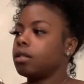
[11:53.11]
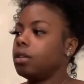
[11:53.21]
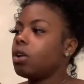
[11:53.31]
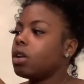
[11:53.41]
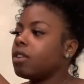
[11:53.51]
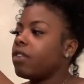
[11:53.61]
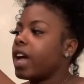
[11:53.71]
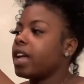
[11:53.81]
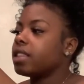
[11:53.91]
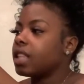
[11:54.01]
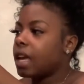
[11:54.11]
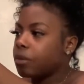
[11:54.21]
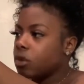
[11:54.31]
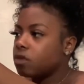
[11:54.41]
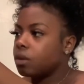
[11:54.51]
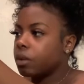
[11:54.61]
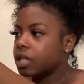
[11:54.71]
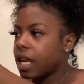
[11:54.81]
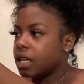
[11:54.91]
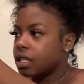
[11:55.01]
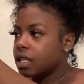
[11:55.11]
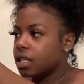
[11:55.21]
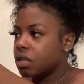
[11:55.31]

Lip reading: You don't even have to like move the ring light or nothing.